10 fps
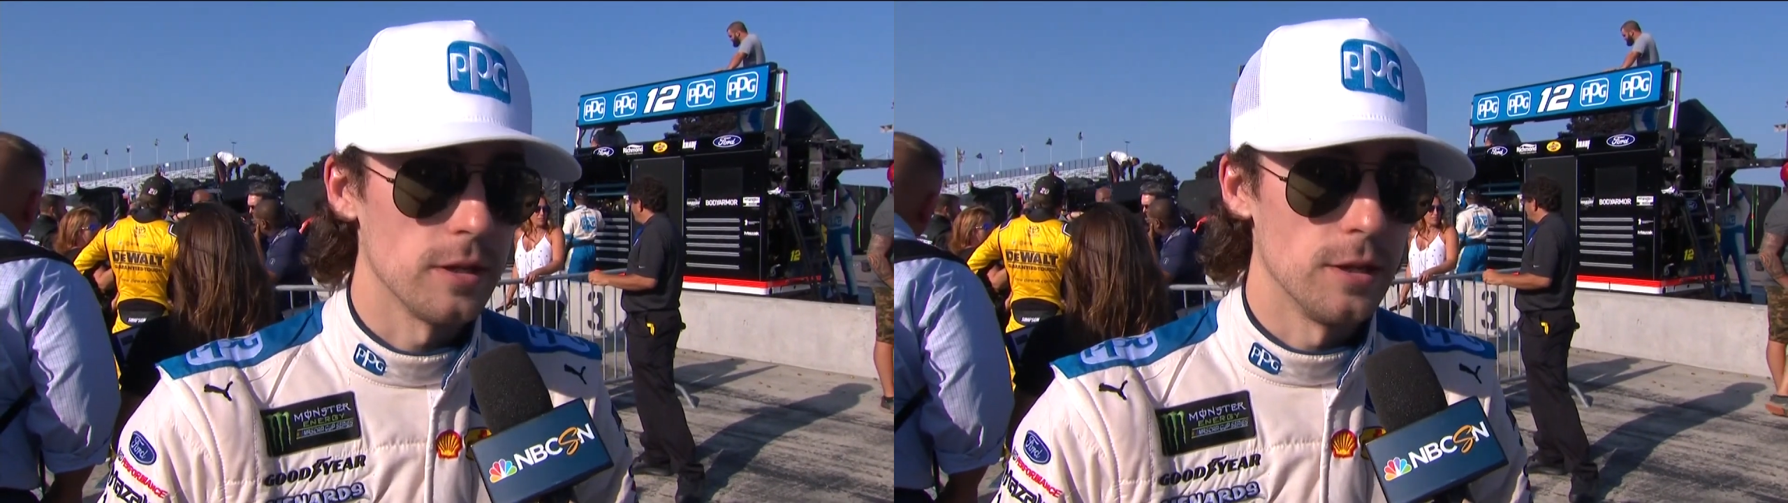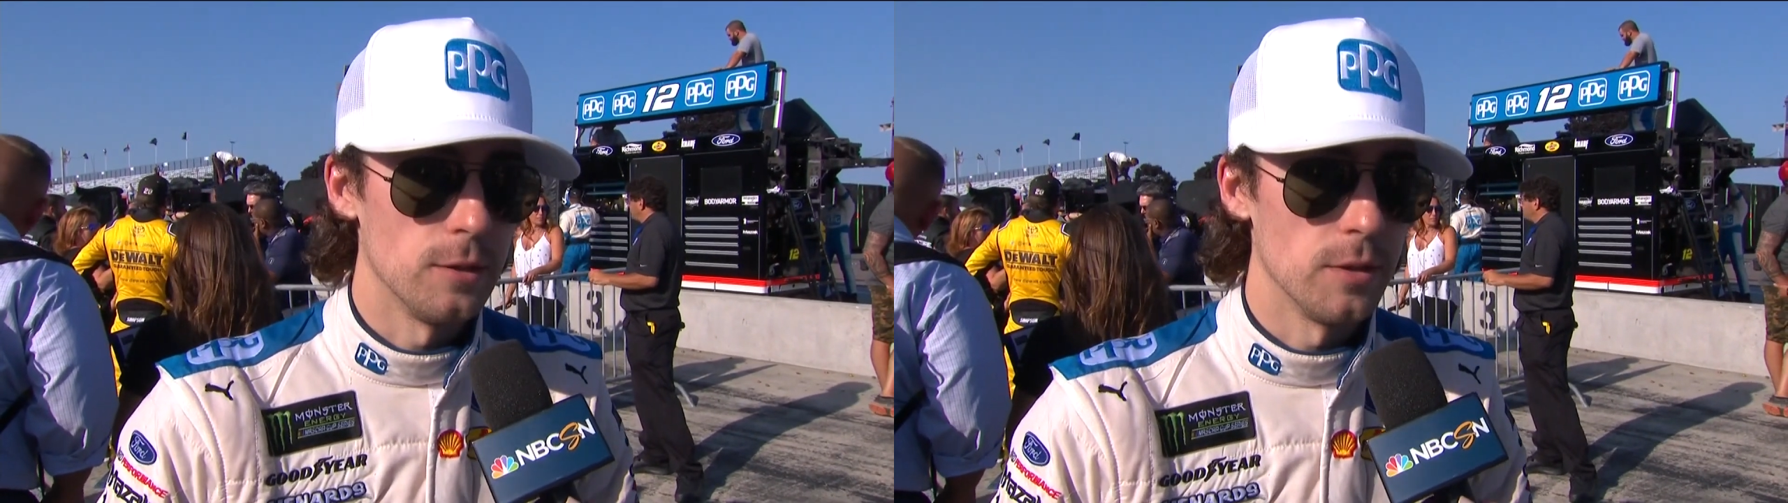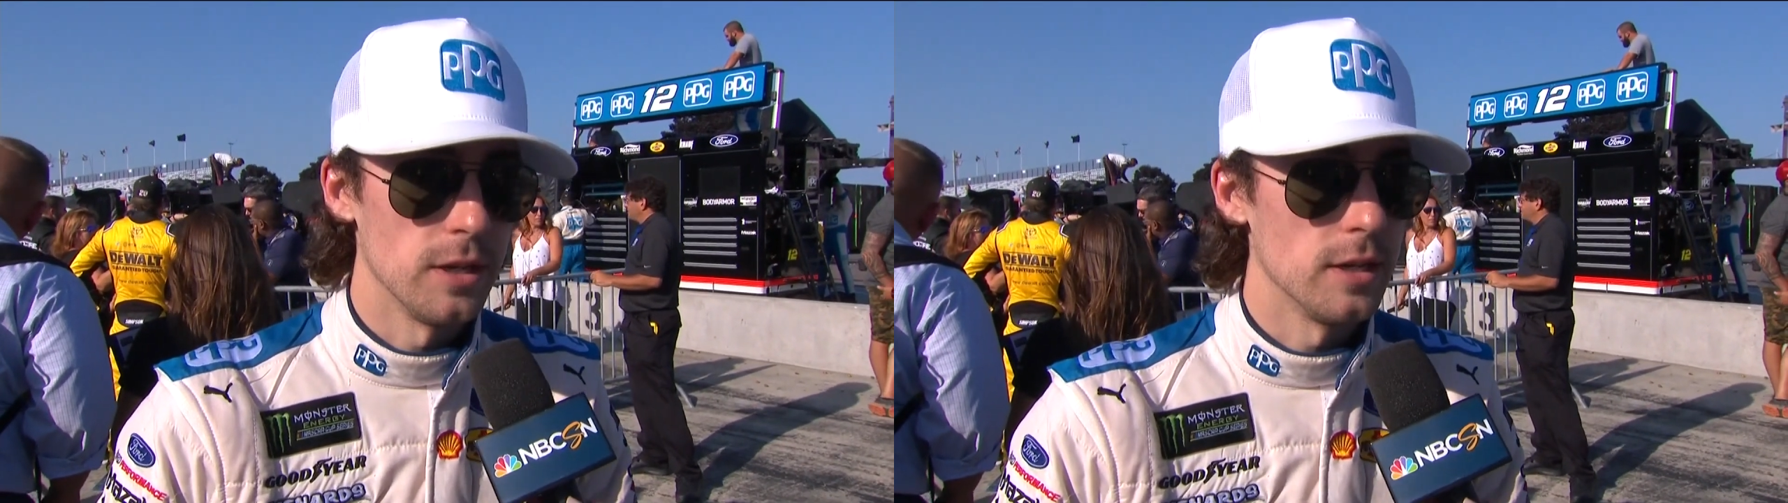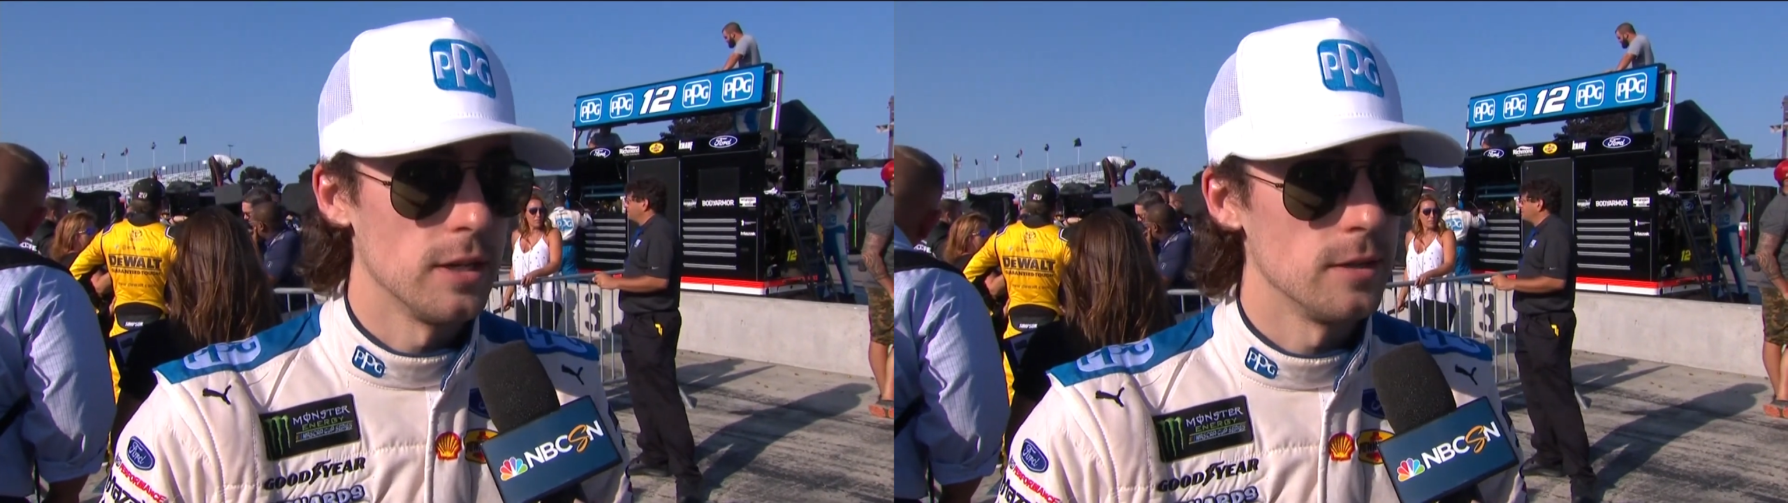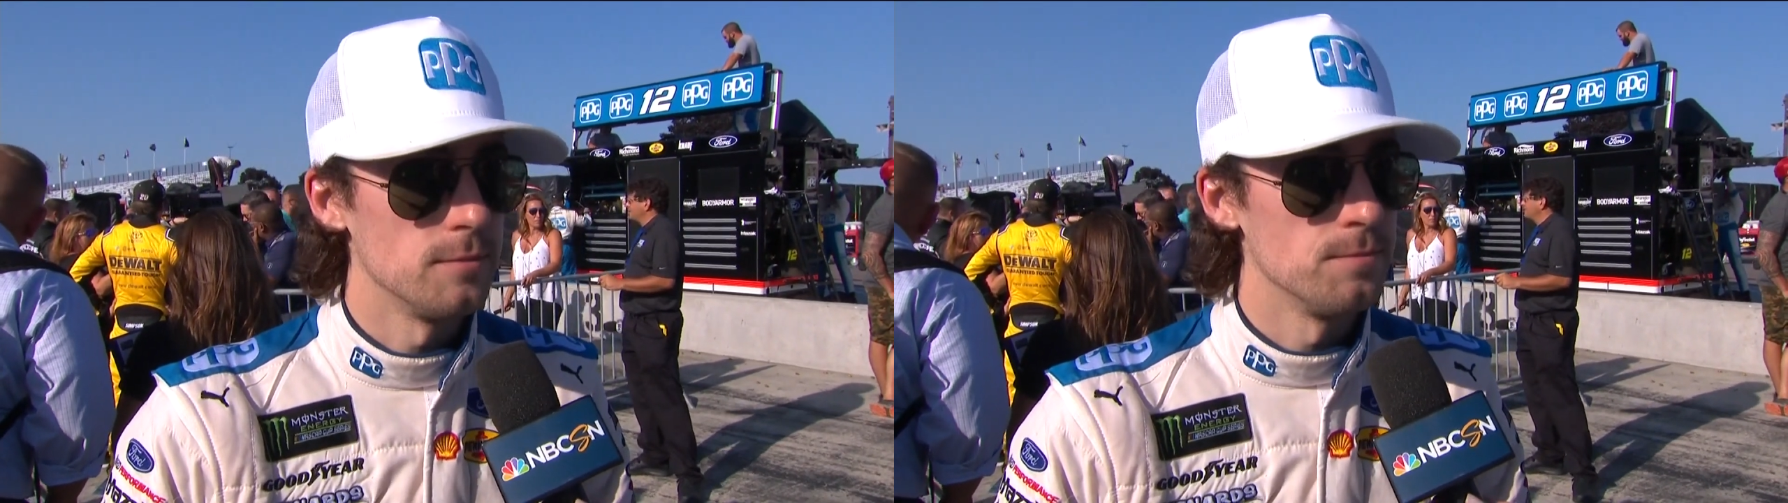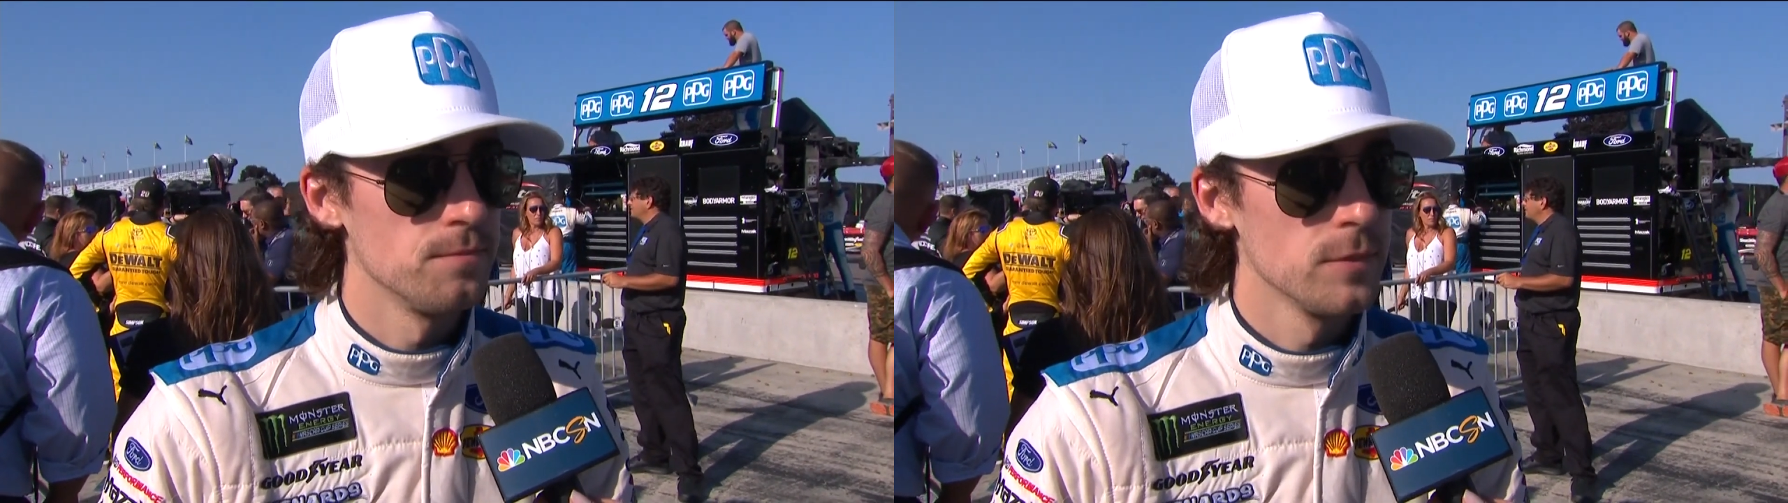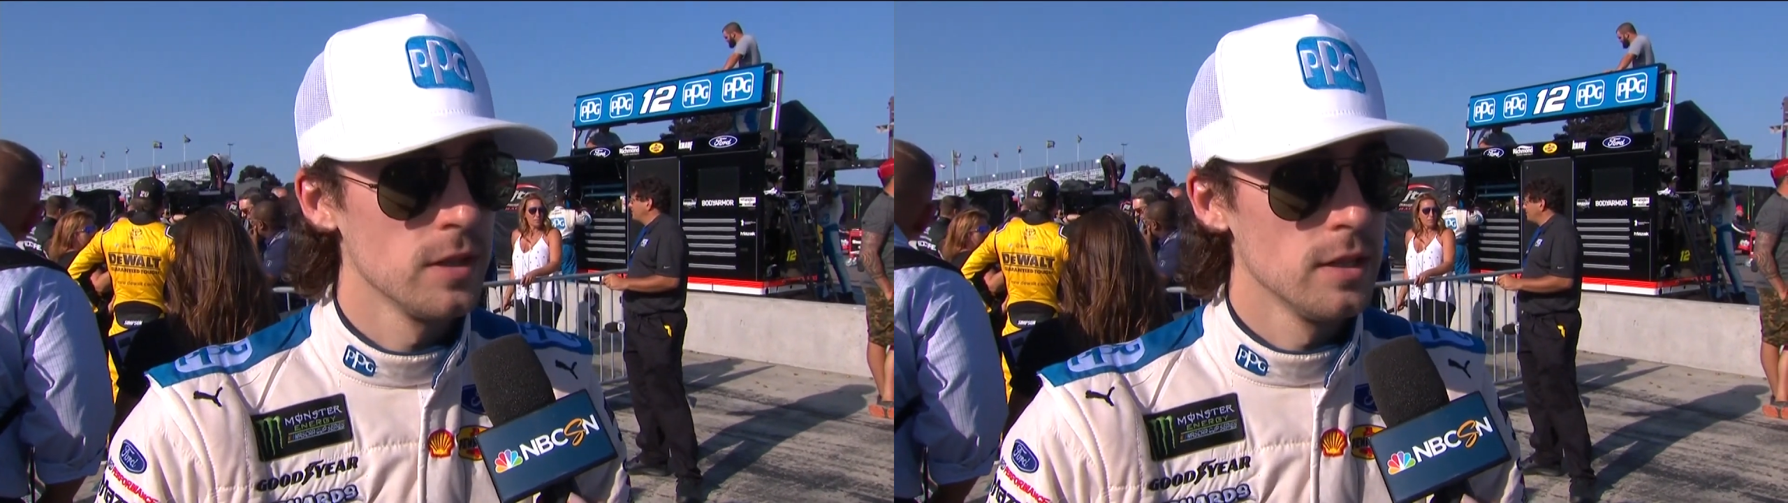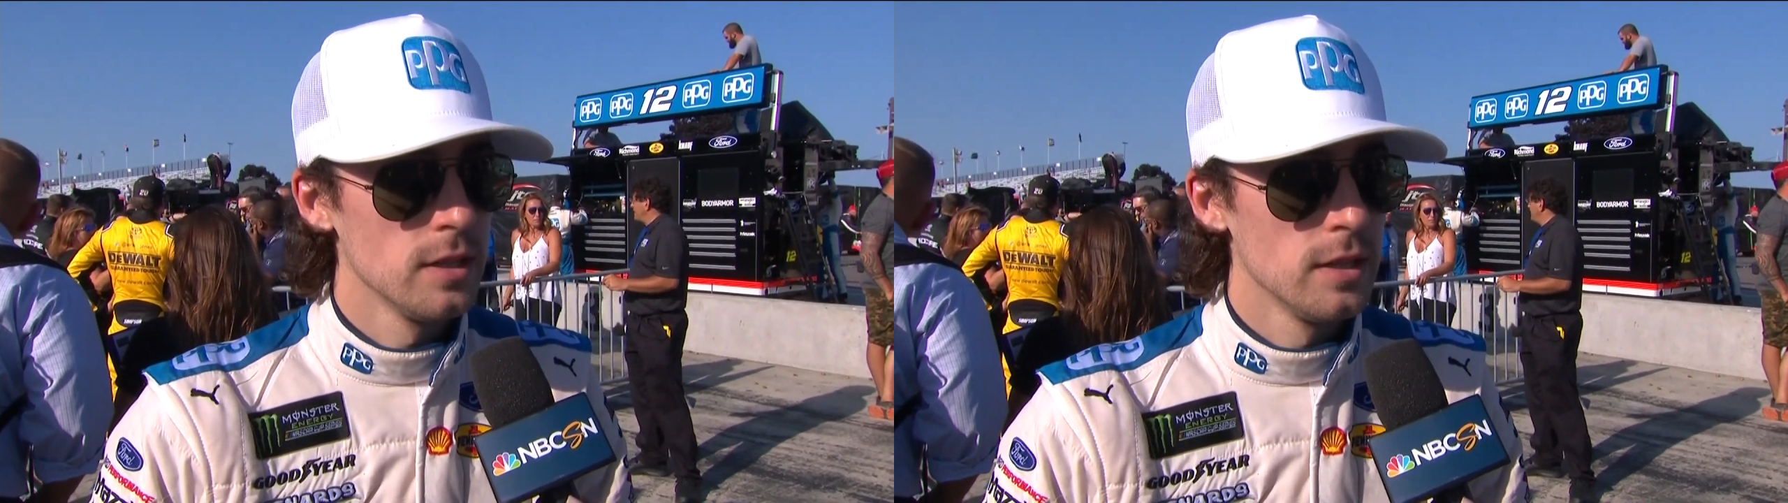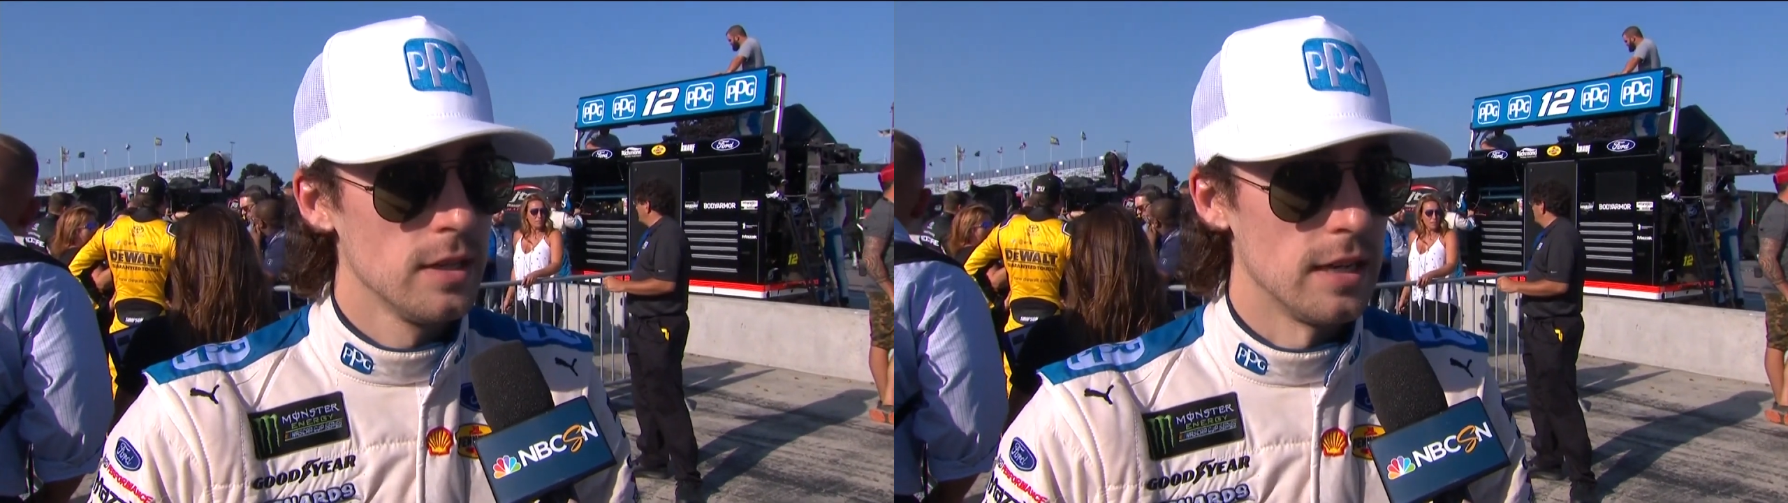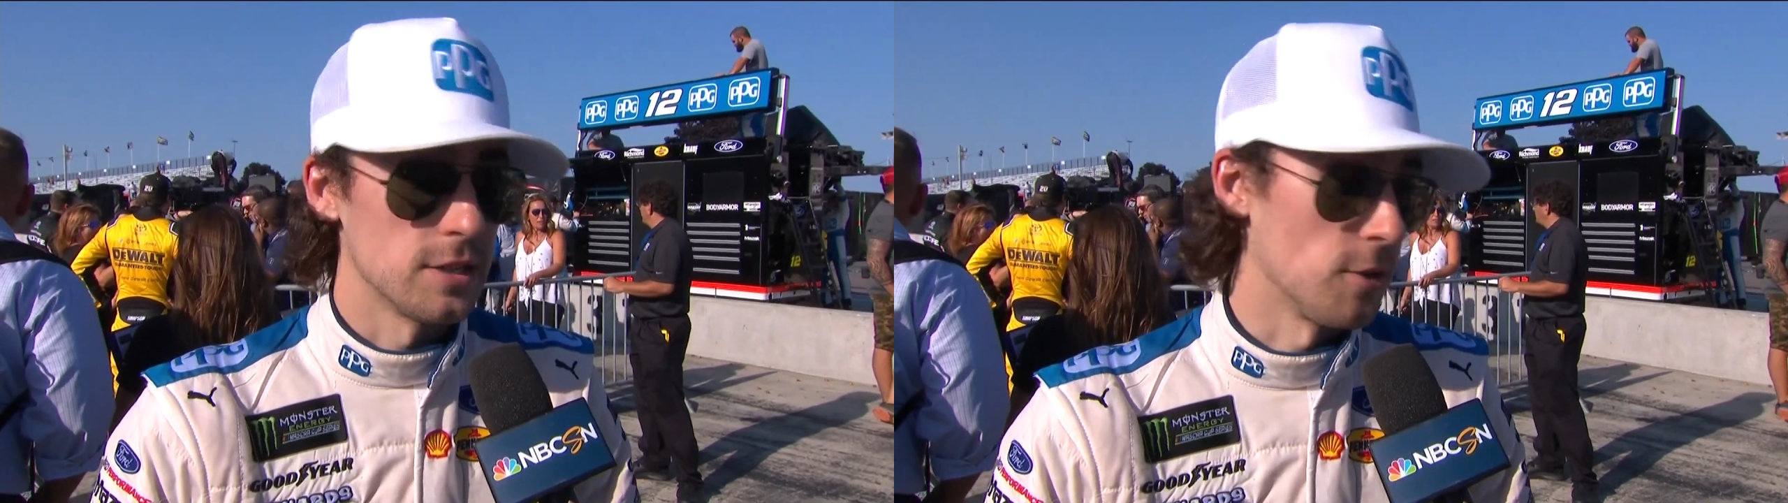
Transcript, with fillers: You know, we had to